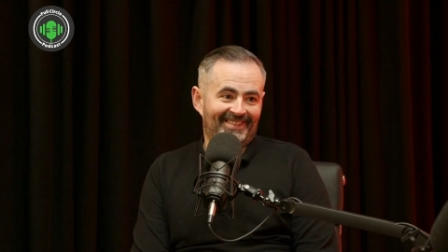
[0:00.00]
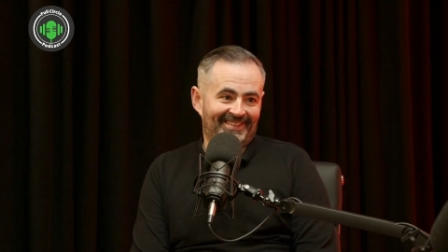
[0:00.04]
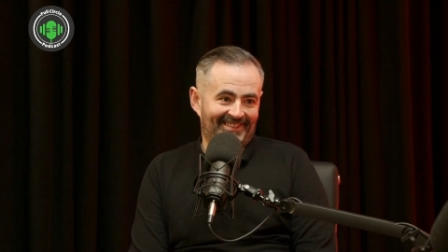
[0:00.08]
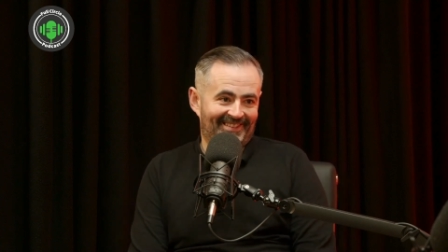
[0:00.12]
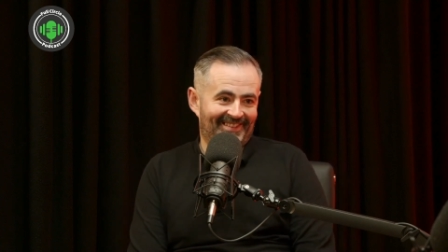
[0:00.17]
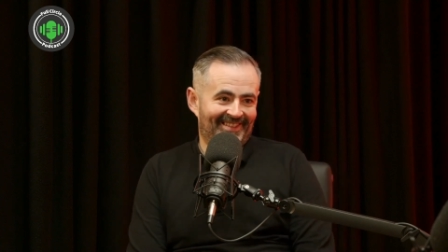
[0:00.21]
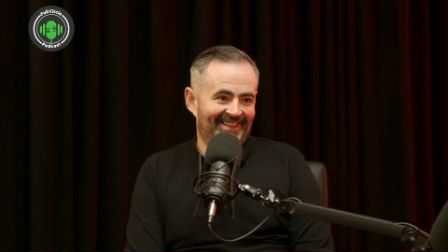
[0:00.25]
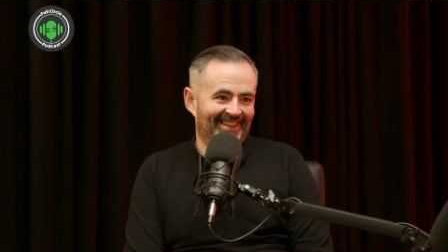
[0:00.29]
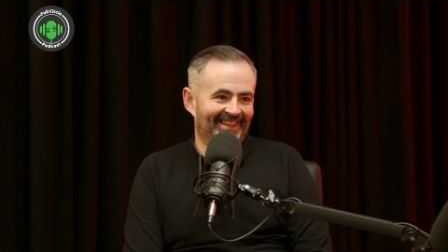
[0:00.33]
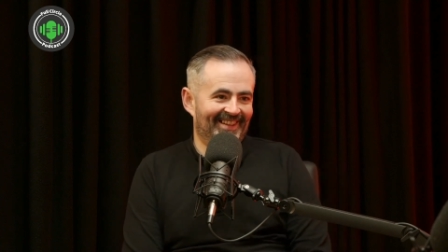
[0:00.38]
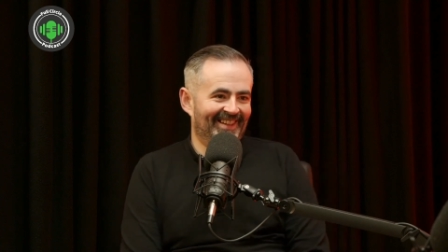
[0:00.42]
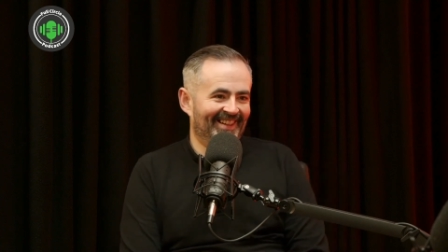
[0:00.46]

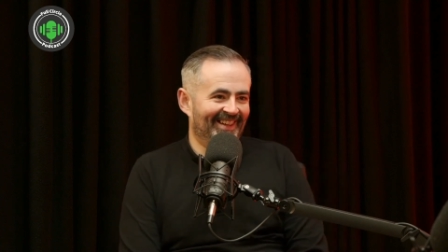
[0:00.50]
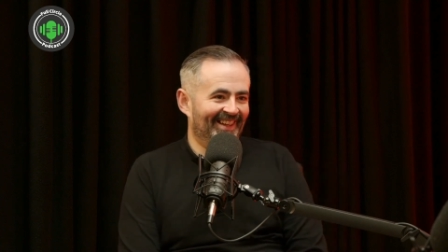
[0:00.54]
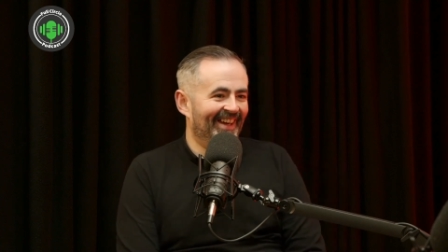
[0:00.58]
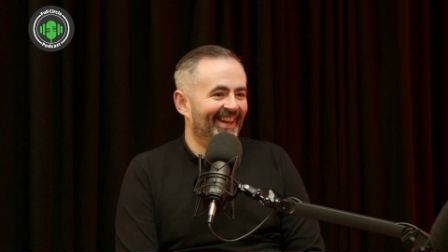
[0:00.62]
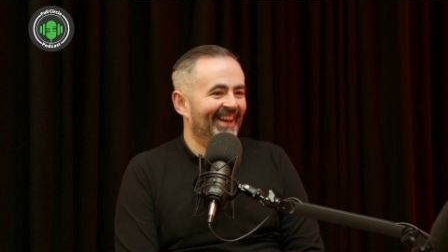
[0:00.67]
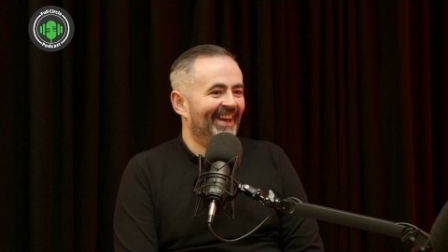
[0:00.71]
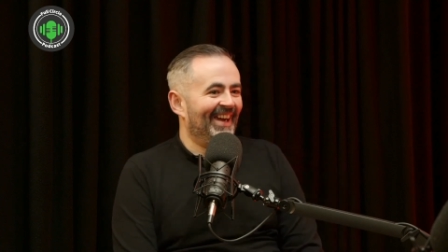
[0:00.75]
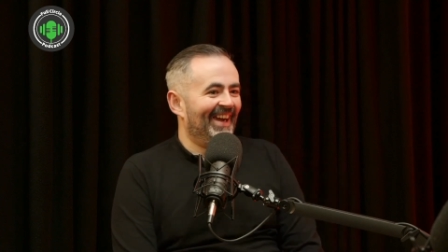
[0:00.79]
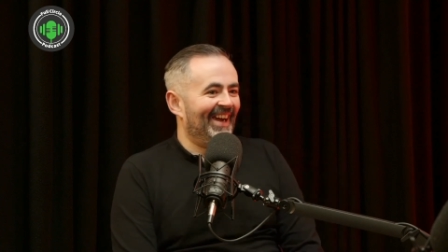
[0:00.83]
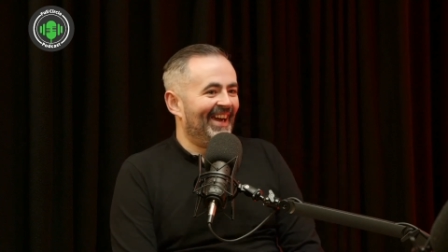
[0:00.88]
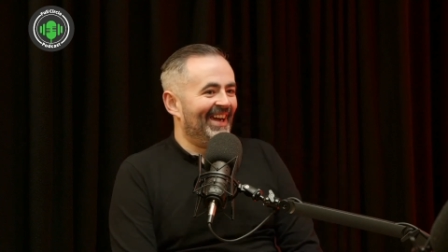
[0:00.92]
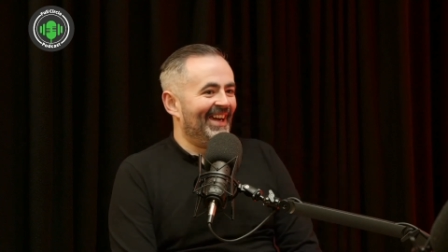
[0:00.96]

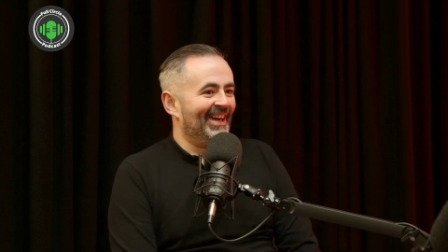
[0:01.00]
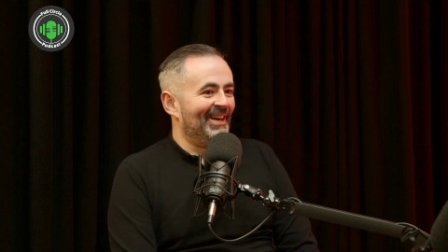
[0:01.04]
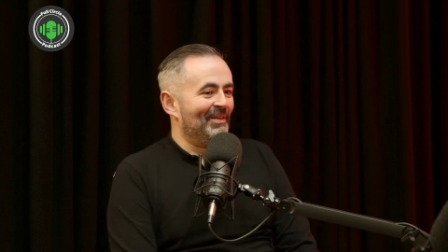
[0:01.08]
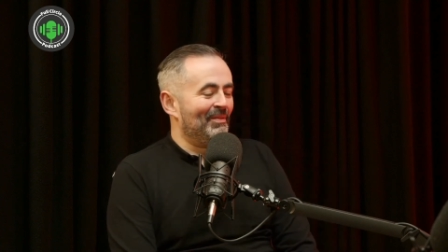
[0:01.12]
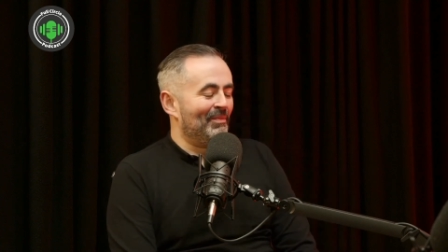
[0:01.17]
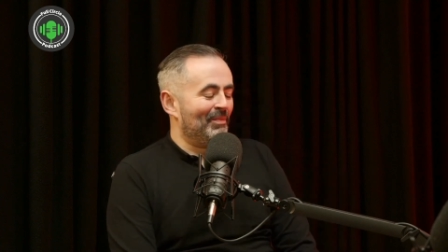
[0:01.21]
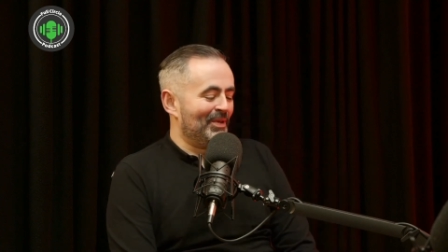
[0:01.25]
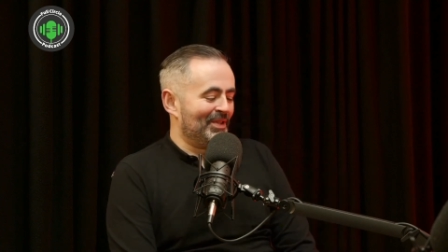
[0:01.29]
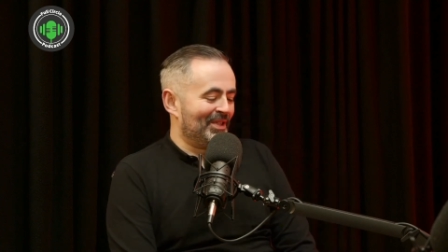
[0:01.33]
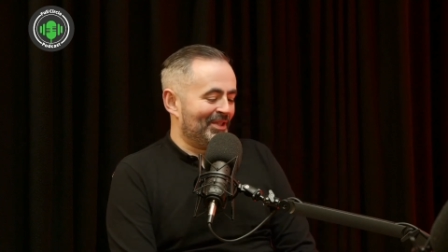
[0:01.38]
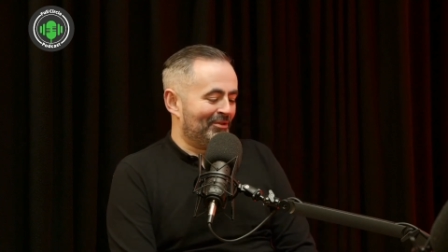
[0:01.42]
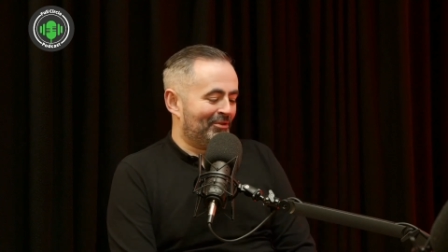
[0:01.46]
uh,
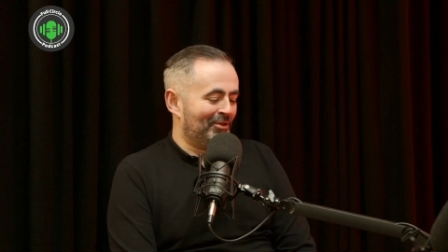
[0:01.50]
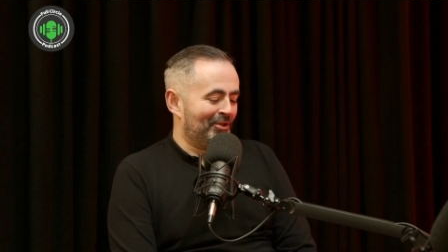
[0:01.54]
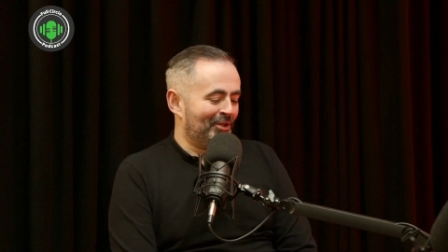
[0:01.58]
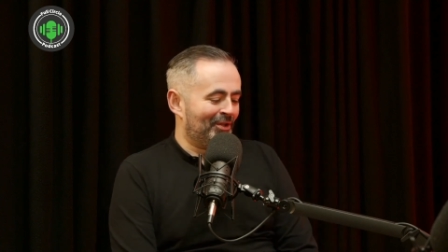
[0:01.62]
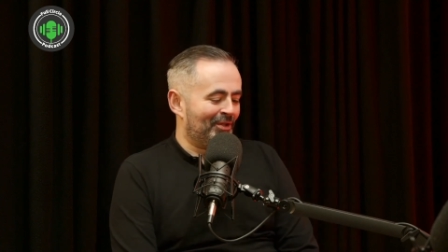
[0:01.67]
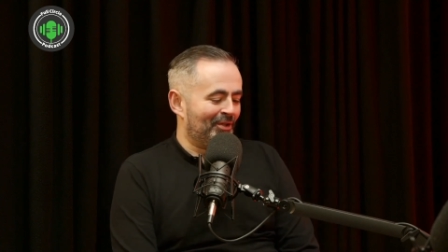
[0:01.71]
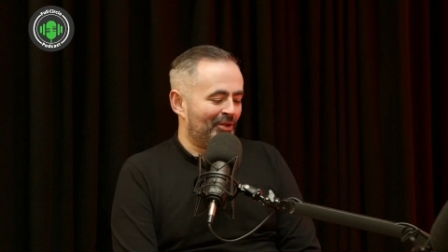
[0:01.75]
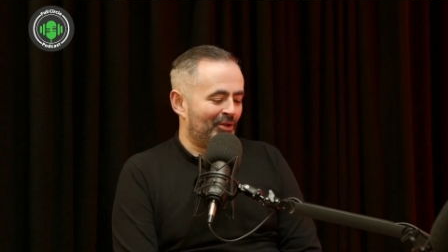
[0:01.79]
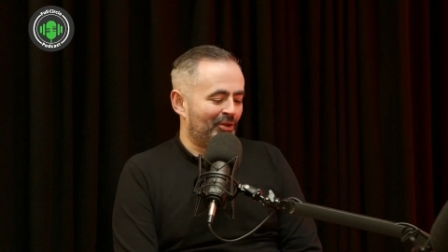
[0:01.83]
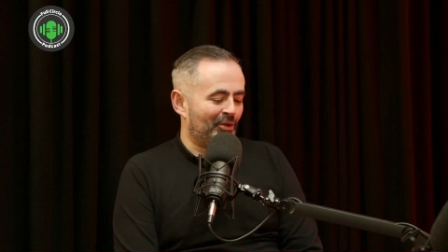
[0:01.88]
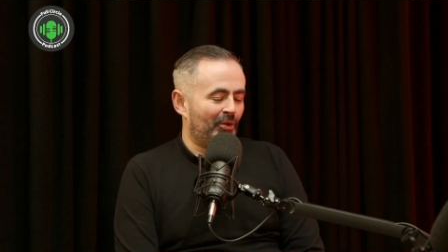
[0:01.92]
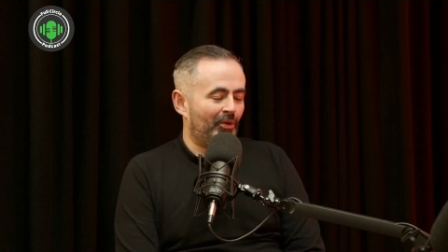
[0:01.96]
was introduced
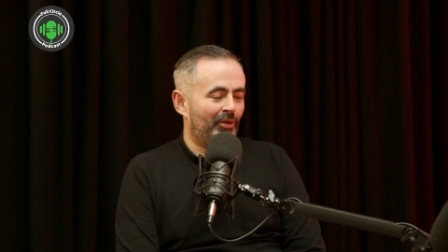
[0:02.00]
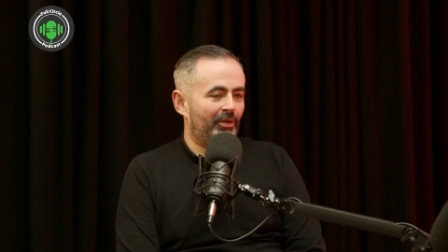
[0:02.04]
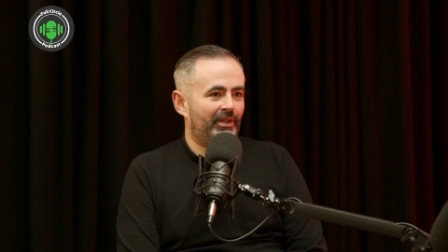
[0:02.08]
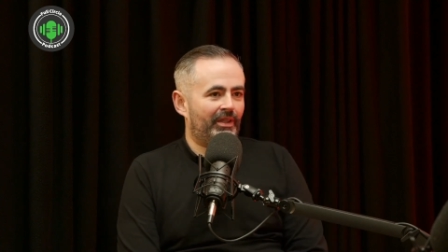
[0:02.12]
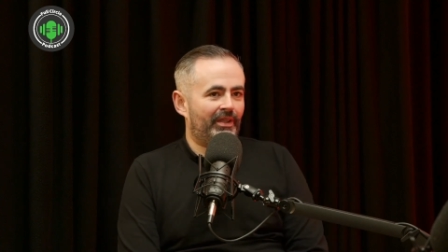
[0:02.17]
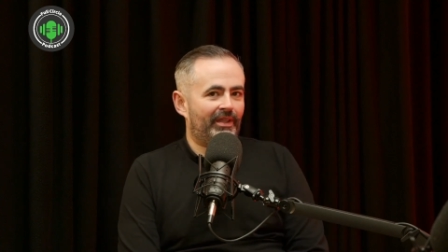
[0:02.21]
in Scotland.